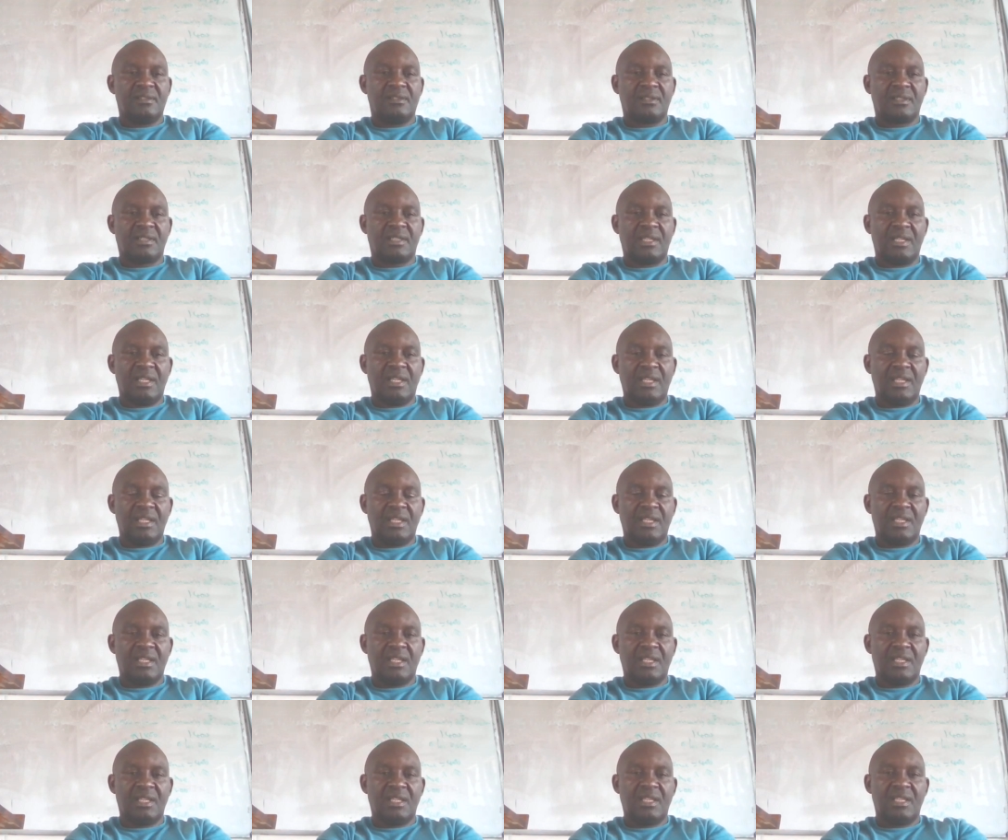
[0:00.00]
Okay?
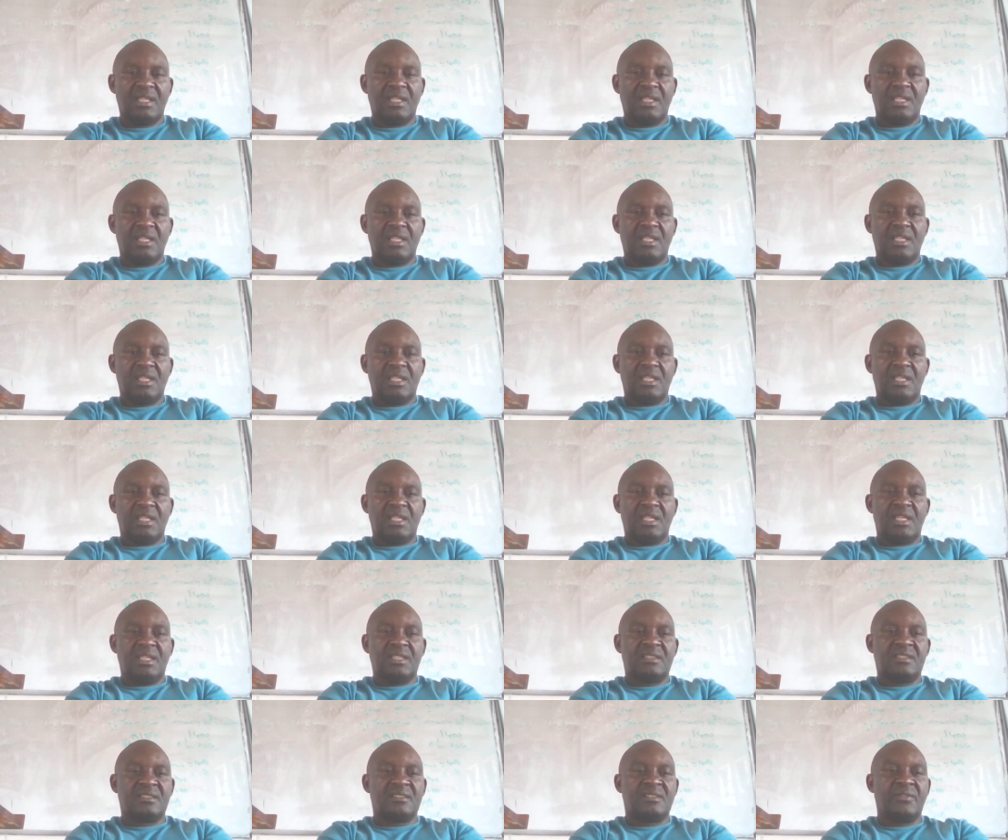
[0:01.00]

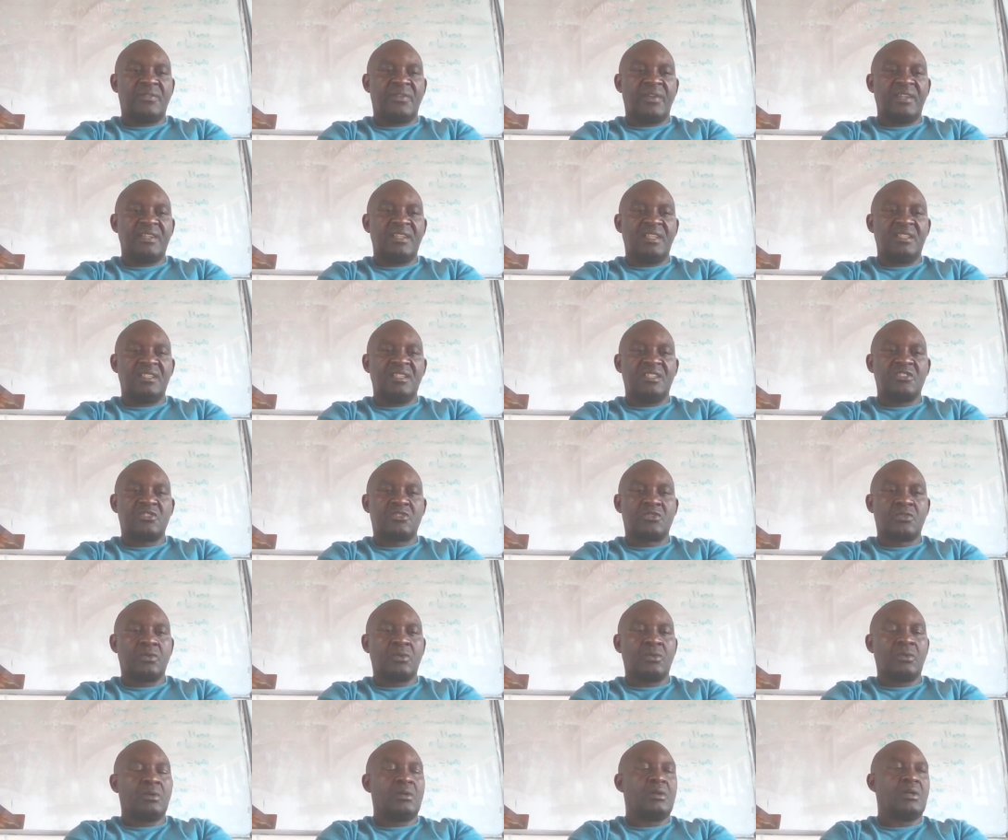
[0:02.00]
It is divided
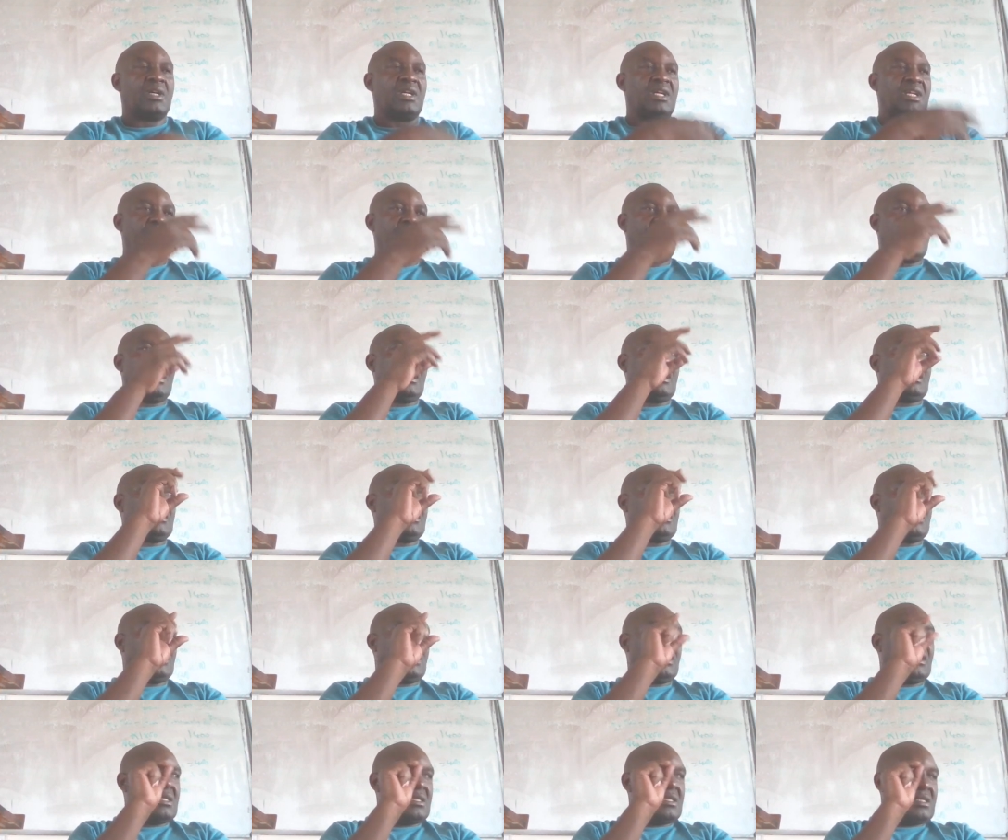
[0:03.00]
into the
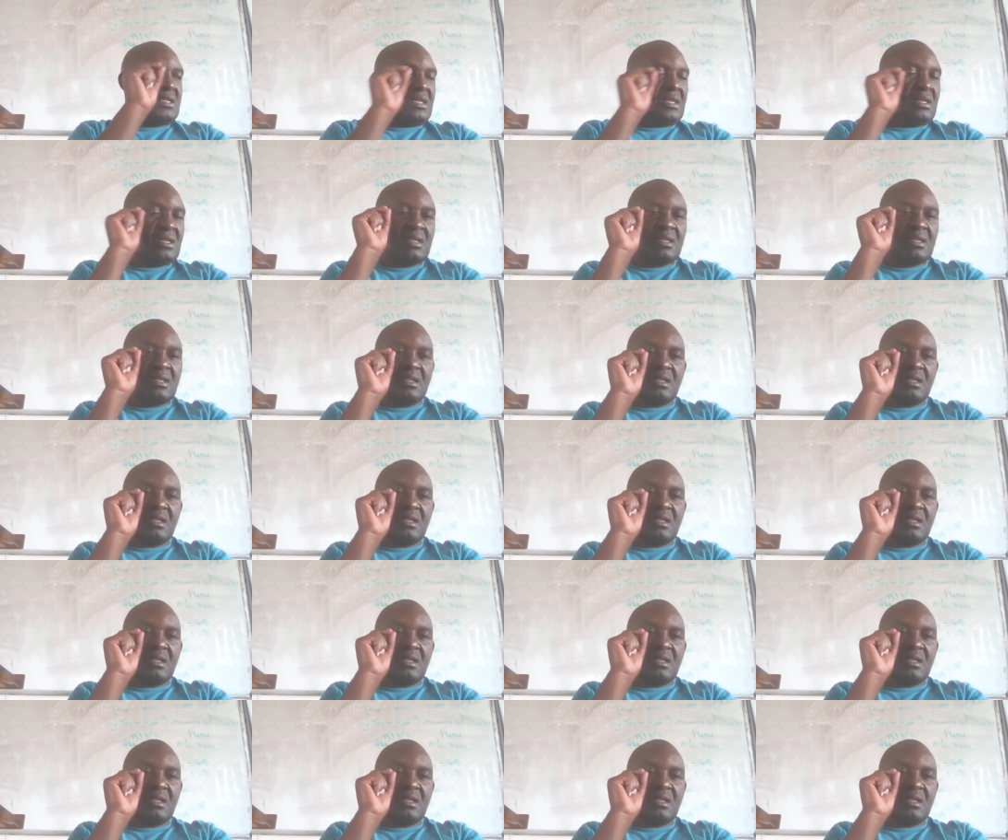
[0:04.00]
lead,